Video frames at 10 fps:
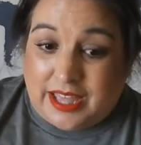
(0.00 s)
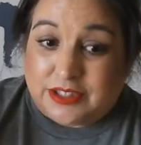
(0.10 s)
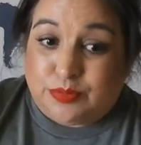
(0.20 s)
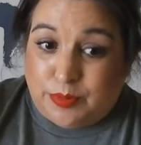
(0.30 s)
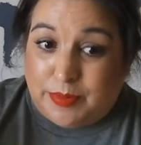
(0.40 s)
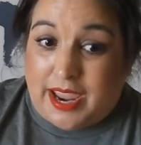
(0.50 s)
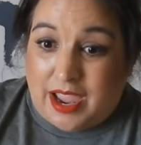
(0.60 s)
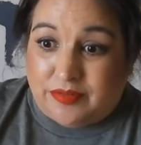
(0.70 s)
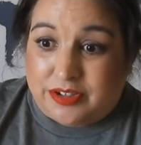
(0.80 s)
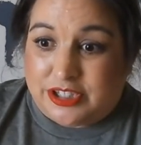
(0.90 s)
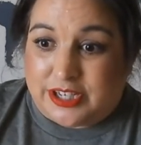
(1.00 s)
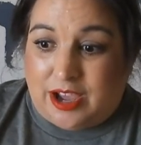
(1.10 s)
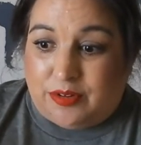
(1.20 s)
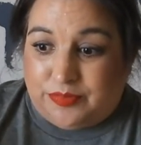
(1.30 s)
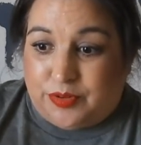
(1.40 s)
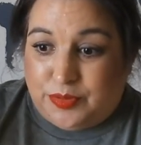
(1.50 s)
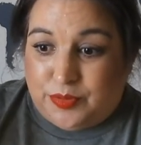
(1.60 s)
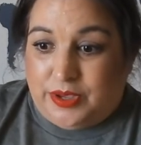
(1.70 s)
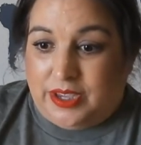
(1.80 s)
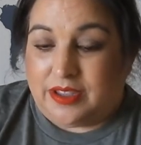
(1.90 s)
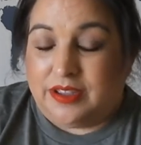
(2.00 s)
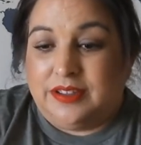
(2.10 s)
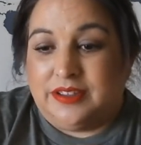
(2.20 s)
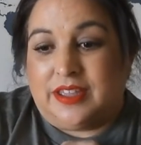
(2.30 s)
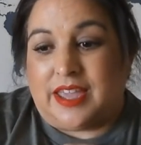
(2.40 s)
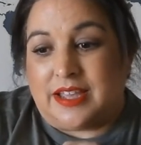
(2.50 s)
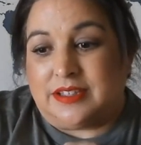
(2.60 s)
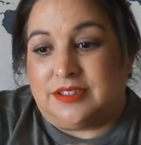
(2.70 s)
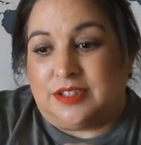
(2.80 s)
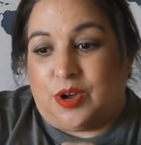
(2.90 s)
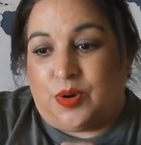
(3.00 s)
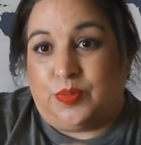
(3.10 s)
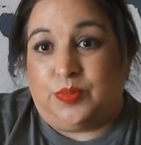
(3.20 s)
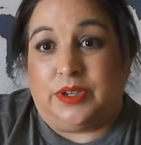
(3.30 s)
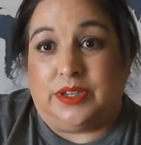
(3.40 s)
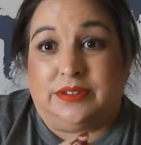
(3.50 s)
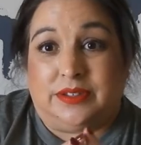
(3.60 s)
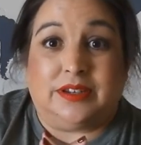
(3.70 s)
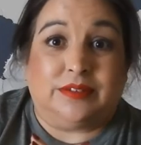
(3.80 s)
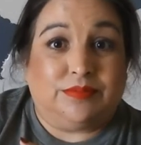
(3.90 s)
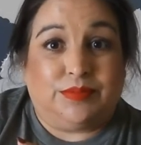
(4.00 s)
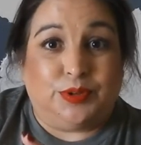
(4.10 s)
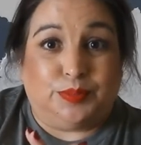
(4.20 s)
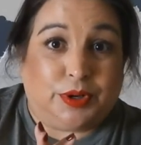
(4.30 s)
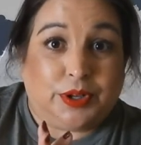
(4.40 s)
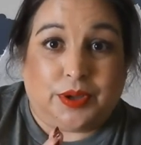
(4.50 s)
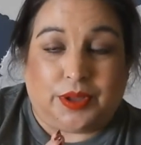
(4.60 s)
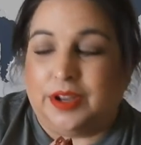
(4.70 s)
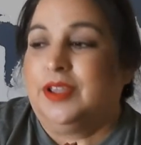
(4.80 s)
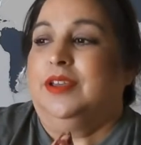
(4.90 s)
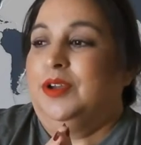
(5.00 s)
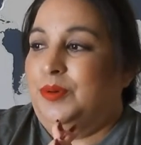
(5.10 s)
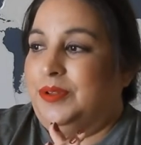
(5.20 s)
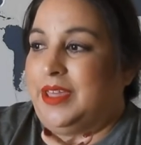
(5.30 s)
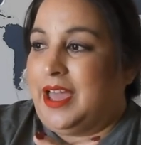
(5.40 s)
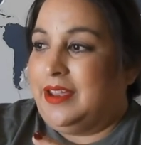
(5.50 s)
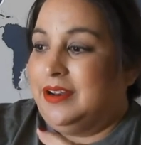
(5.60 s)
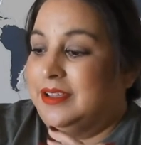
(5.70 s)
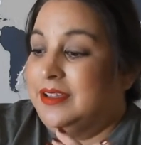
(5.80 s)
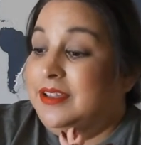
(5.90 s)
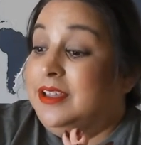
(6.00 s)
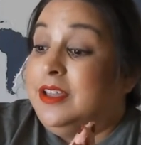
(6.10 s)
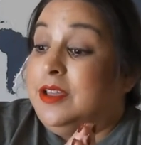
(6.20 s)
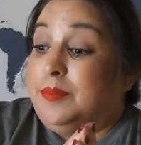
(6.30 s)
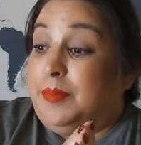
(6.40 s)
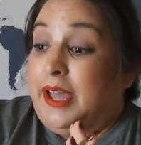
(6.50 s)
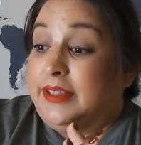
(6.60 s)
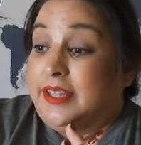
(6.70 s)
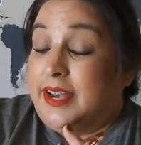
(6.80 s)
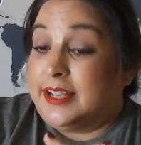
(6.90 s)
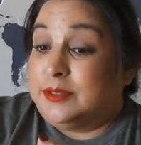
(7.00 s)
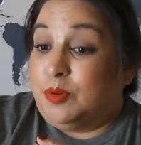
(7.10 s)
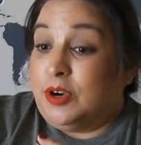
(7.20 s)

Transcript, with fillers: that's what my averaged out for the week. And so we did do pretty good with that. But the next